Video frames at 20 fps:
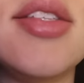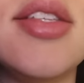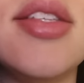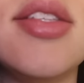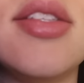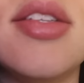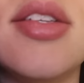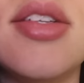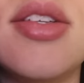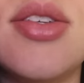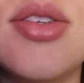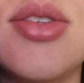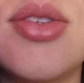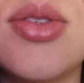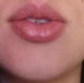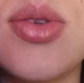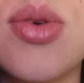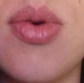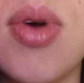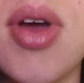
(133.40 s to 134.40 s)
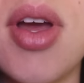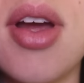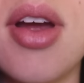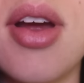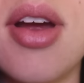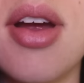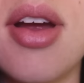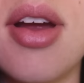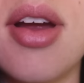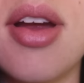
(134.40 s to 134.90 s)
This little
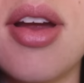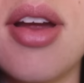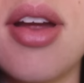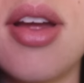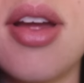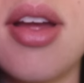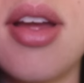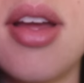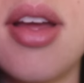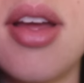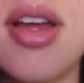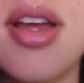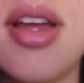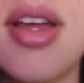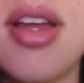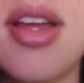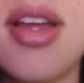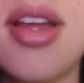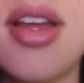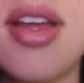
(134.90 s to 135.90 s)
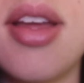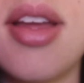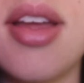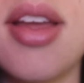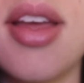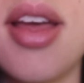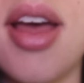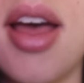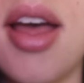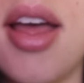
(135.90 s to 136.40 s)
square
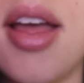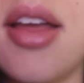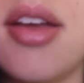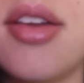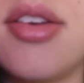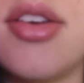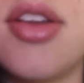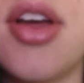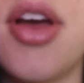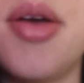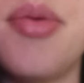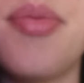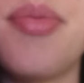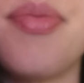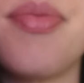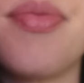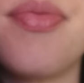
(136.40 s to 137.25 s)
guy on top,